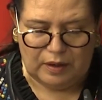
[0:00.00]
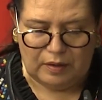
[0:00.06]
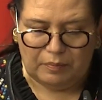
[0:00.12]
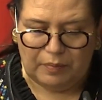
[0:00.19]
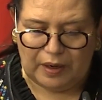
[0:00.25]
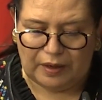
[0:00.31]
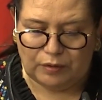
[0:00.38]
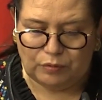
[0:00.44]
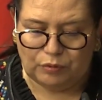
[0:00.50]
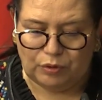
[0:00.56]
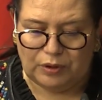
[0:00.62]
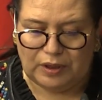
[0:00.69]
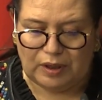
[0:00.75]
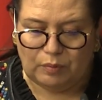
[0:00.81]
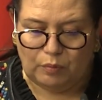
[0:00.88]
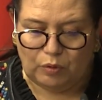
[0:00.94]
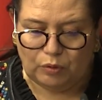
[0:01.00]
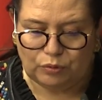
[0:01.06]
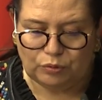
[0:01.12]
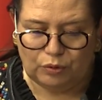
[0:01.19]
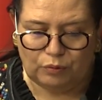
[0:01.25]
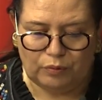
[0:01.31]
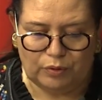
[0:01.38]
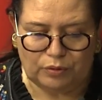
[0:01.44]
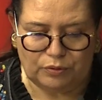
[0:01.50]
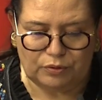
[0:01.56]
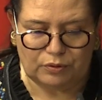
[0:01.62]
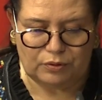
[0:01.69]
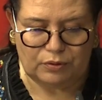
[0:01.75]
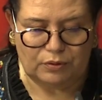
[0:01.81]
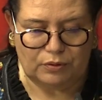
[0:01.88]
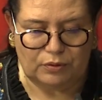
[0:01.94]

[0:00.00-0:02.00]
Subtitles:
by turning more towards